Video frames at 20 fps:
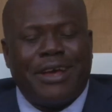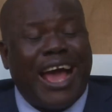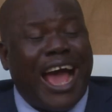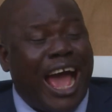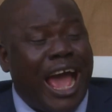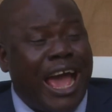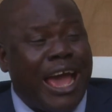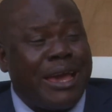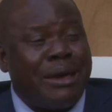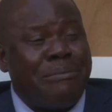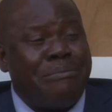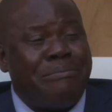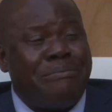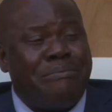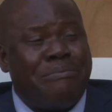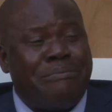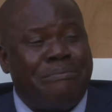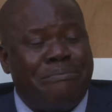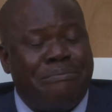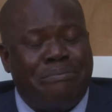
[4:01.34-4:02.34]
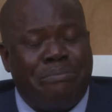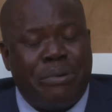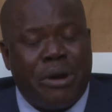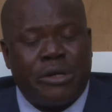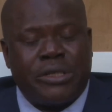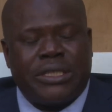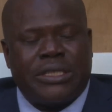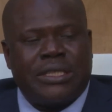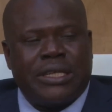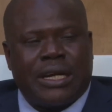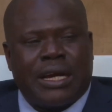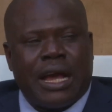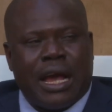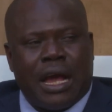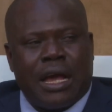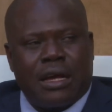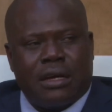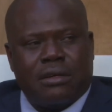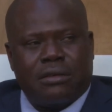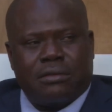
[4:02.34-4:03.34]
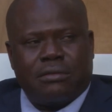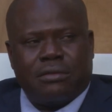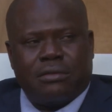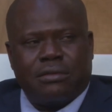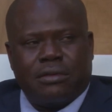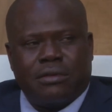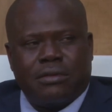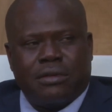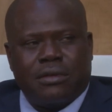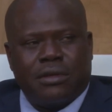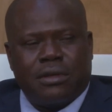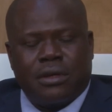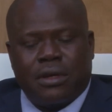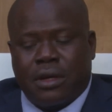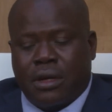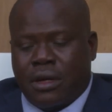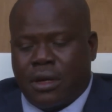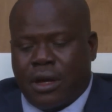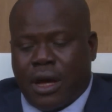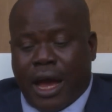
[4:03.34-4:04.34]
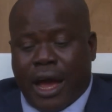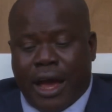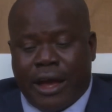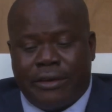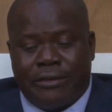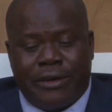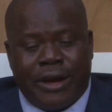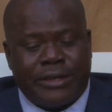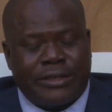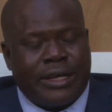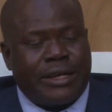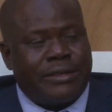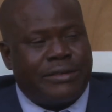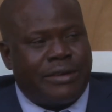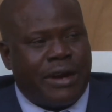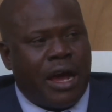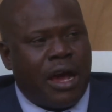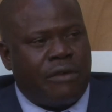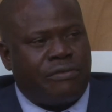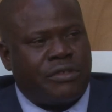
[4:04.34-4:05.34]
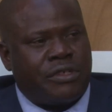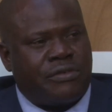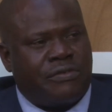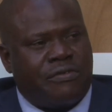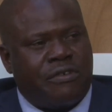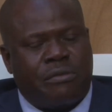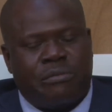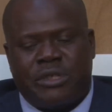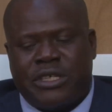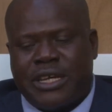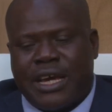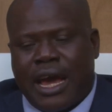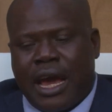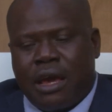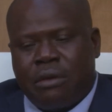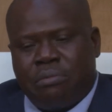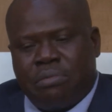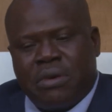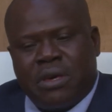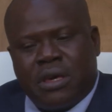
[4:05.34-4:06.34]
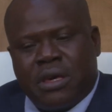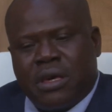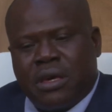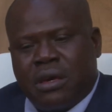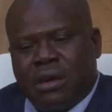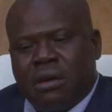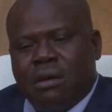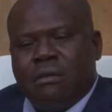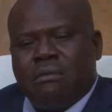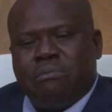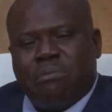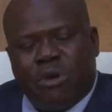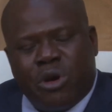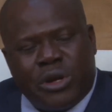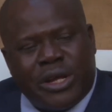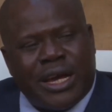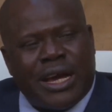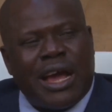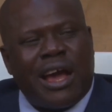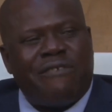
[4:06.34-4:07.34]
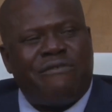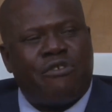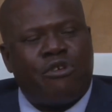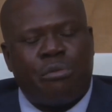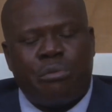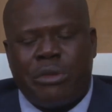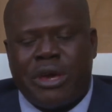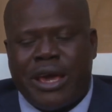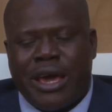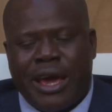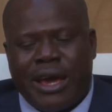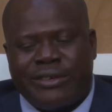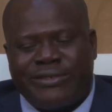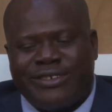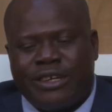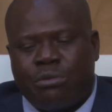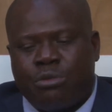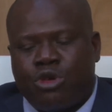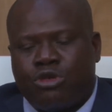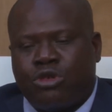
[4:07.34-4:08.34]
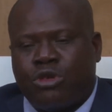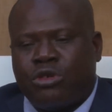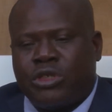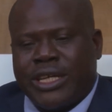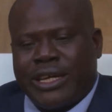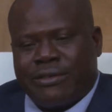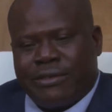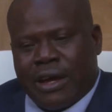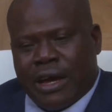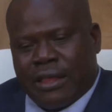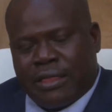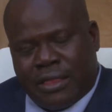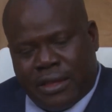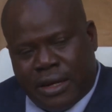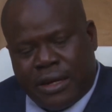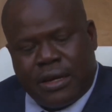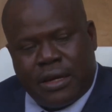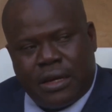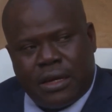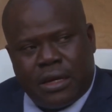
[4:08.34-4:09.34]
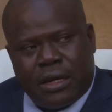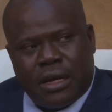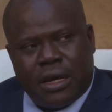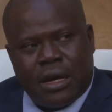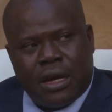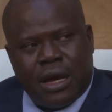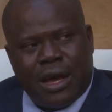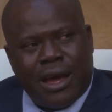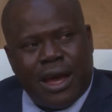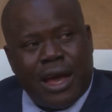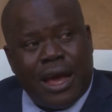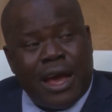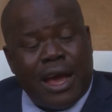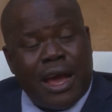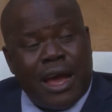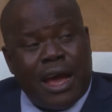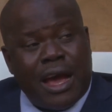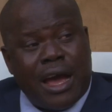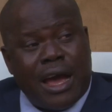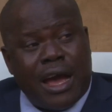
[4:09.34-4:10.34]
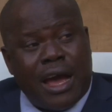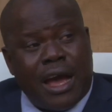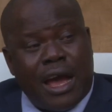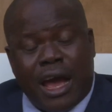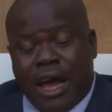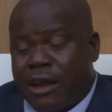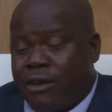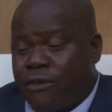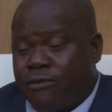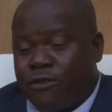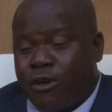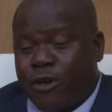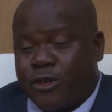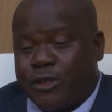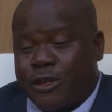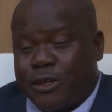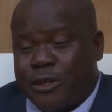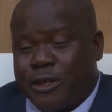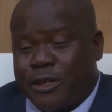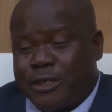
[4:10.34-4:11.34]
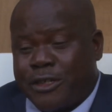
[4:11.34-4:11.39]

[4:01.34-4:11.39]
I bought the car. I raised a draft from TIB, bought the car from ASD Motors Area 3. And of course, on the